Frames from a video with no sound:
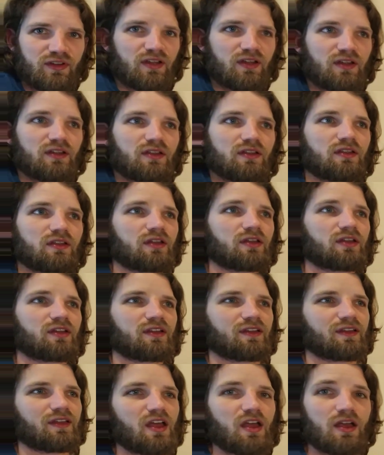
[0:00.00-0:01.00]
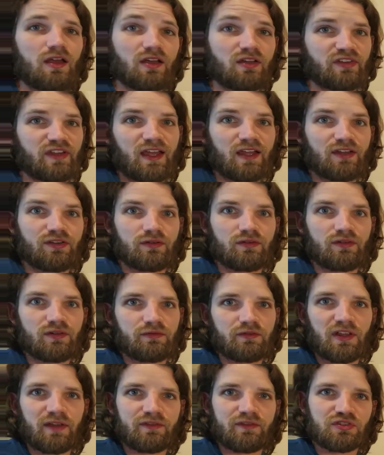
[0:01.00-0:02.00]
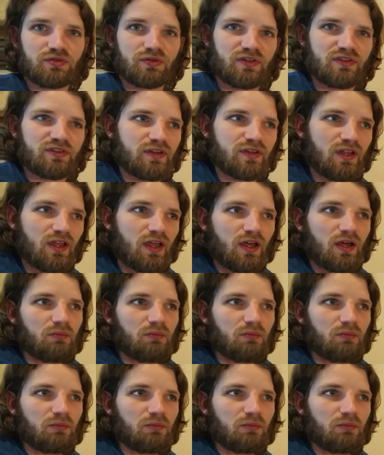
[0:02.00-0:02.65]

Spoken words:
I had to. I didn't really have a choice.